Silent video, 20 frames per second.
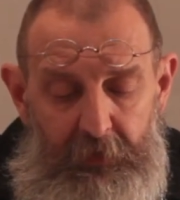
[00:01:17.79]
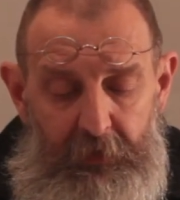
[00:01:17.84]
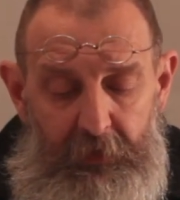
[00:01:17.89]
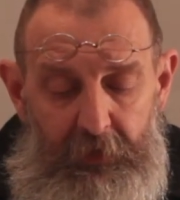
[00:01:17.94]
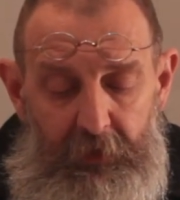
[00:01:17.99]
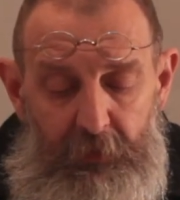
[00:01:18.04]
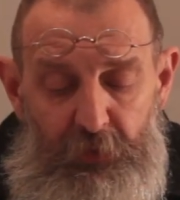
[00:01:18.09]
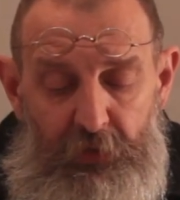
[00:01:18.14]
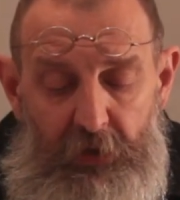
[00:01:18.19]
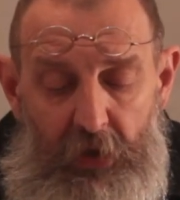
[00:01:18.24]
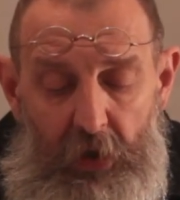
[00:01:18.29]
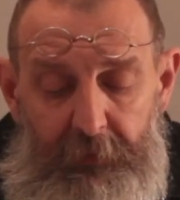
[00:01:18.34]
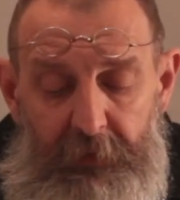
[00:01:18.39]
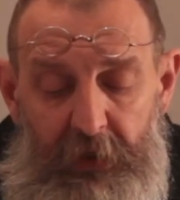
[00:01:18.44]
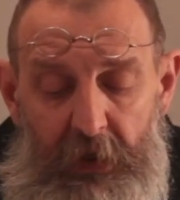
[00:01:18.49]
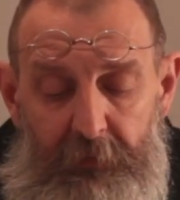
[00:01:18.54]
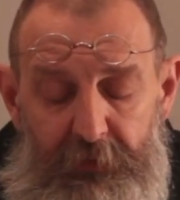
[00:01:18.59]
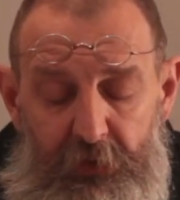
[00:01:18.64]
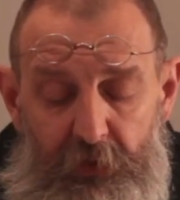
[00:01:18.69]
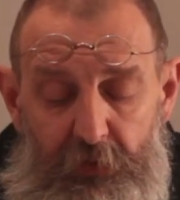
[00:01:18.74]
It was
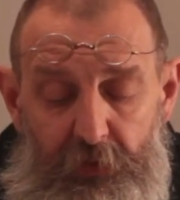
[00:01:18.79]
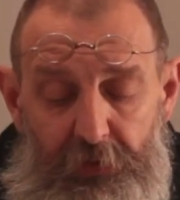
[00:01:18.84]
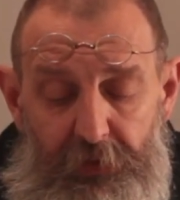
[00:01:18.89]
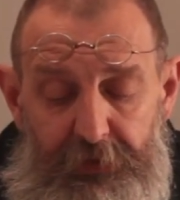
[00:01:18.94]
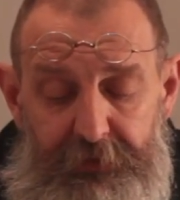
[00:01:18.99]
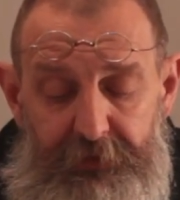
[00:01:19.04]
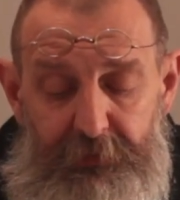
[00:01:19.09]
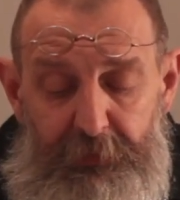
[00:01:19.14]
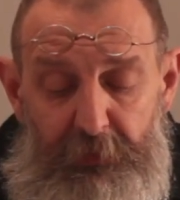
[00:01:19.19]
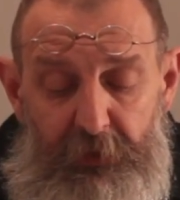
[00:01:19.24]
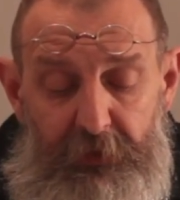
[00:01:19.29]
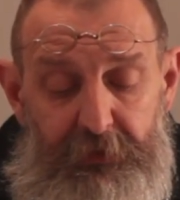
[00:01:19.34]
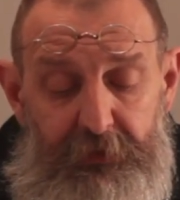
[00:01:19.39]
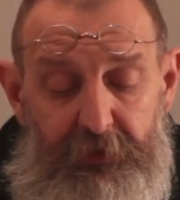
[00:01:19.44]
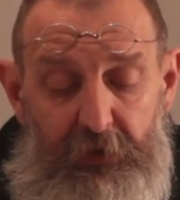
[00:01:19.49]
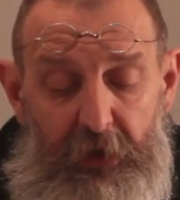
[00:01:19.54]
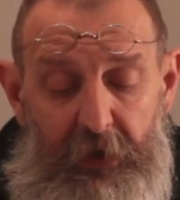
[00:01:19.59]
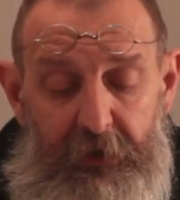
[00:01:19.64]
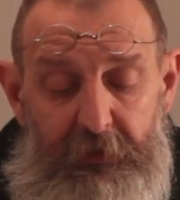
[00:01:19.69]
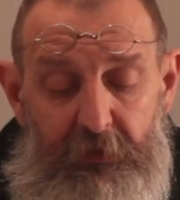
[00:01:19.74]
coming up to
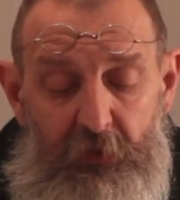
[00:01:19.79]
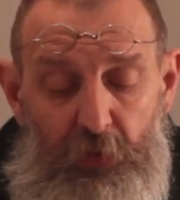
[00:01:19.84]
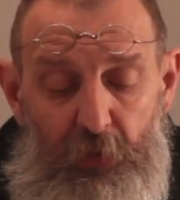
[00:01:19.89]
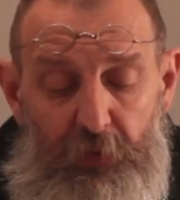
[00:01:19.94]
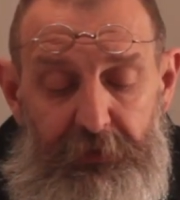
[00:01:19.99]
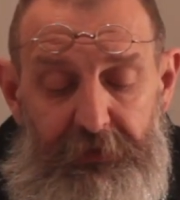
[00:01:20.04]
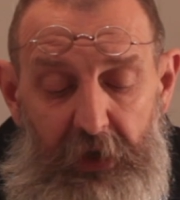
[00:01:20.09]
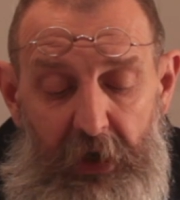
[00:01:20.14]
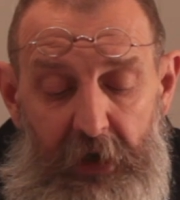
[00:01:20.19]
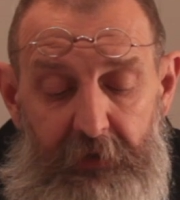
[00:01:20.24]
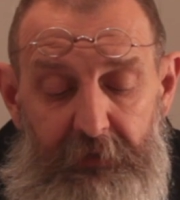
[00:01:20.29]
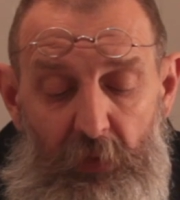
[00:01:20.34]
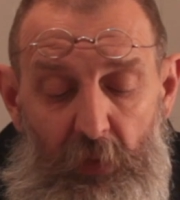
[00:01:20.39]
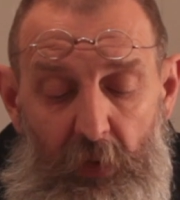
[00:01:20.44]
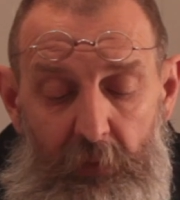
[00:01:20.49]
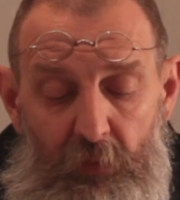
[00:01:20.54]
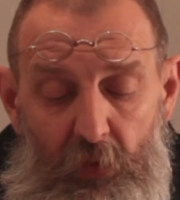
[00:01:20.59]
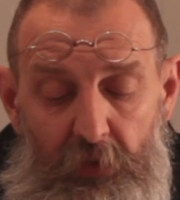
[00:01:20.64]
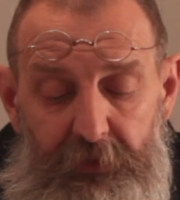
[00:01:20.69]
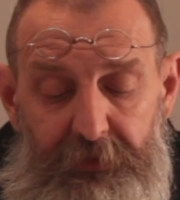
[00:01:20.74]
Christmas, and of course
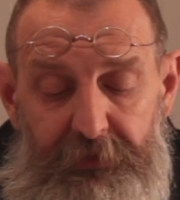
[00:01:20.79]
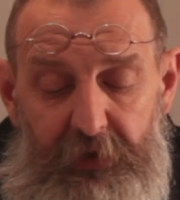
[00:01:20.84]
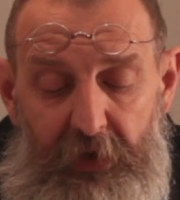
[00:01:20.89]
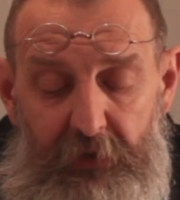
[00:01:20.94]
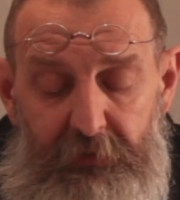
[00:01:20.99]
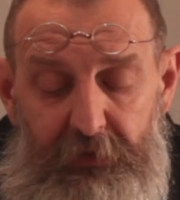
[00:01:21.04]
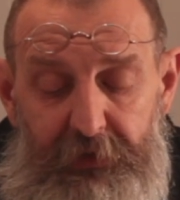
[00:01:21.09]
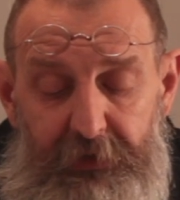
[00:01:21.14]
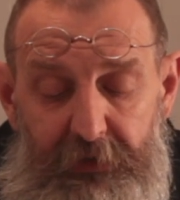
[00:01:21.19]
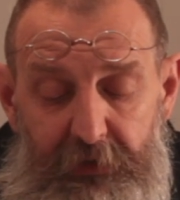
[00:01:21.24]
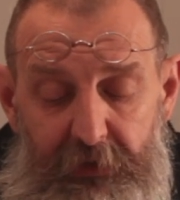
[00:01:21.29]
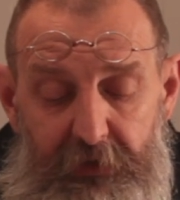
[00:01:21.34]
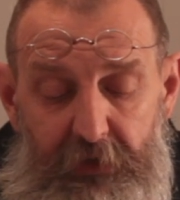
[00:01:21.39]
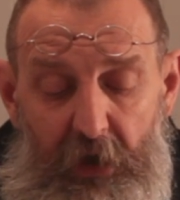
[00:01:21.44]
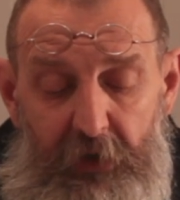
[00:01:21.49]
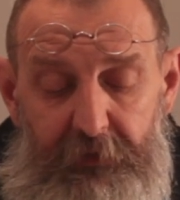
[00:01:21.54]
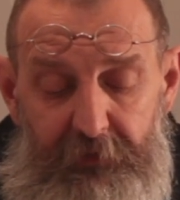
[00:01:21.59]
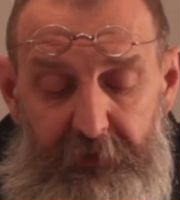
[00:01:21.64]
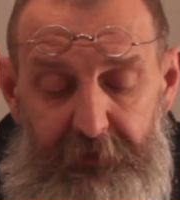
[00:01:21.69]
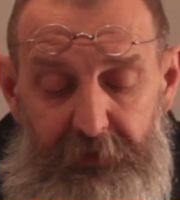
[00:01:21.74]
everyone wants everything
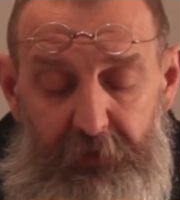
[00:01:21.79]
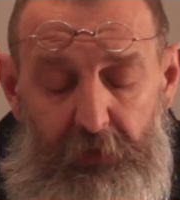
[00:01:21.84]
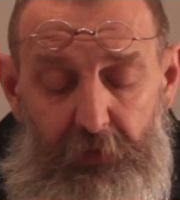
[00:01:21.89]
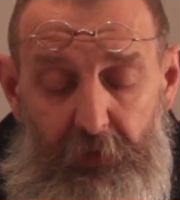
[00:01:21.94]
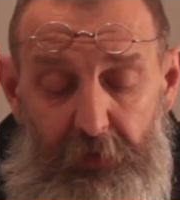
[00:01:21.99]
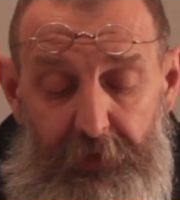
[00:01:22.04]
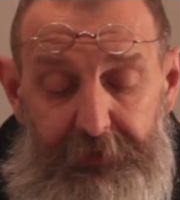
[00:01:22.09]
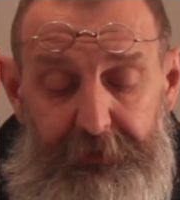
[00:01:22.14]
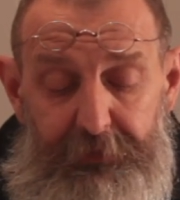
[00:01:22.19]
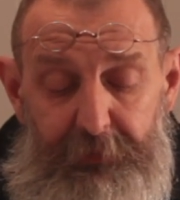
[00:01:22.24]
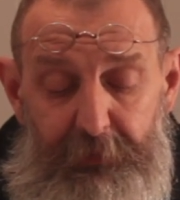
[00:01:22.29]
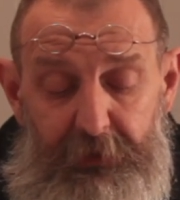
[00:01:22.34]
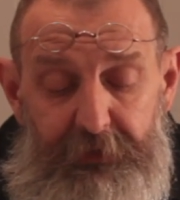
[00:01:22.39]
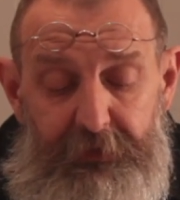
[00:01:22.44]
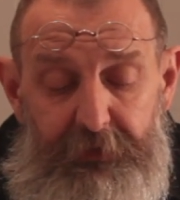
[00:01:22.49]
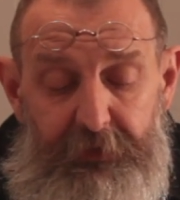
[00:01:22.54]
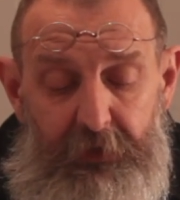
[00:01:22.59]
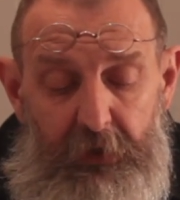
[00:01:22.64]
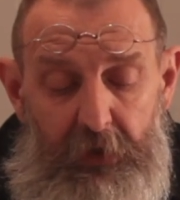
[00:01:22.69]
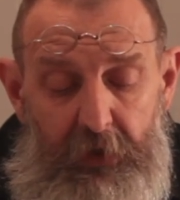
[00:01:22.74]
done for
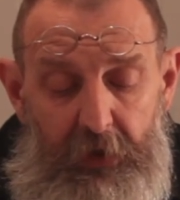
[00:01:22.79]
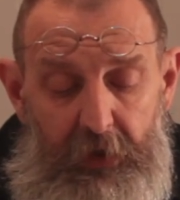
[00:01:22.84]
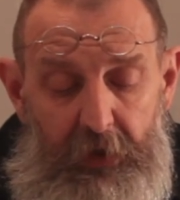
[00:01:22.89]
Christmas.